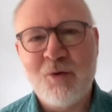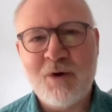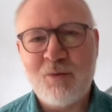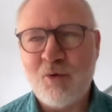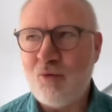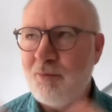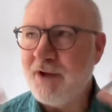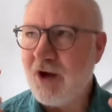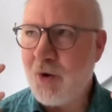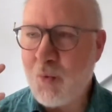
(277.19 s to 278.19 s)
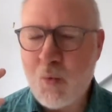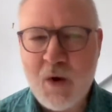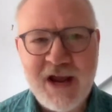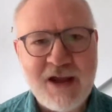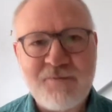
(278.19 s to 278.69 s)
where we will be
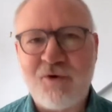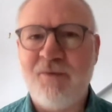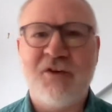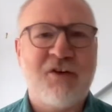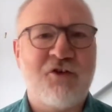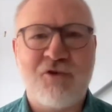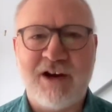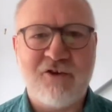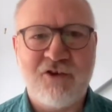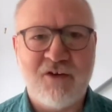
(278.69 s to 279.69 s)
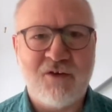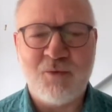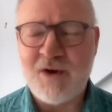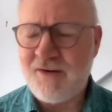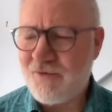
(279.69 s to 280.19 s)
away from the distractions,
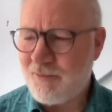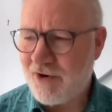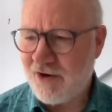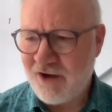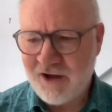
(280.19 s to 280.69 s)
away from our